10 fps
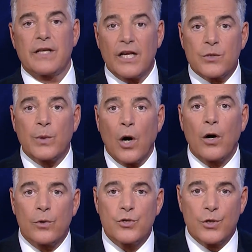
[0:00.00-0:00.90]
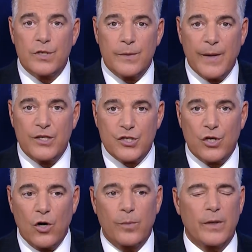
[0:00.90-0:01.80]
Yes, we are a New Jersey based
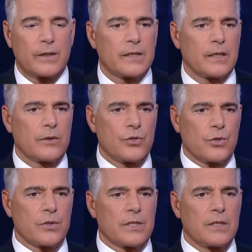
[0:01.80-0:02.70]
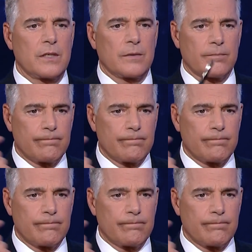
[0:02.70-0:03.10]
show, but uh, New Jersey